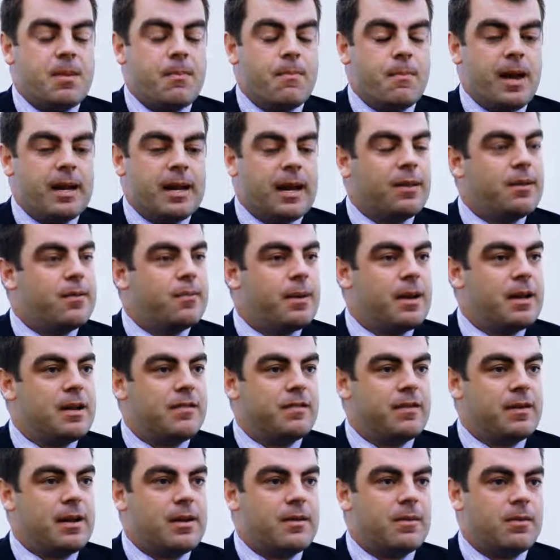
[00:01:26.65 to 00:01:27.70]
Another
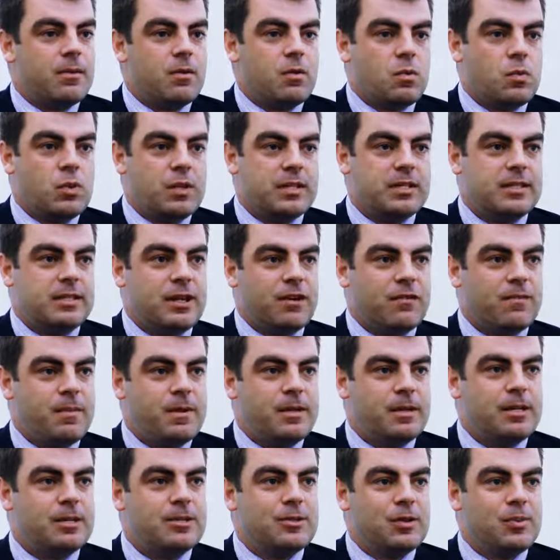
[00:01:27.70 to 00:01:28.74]
benefit with
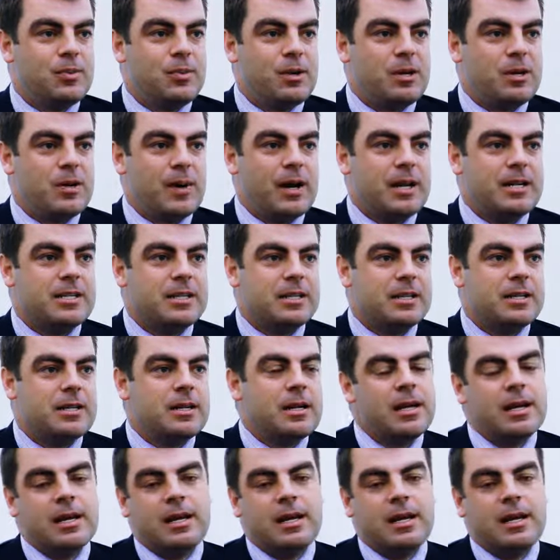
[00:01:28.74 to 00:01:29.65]
self-managed superannuation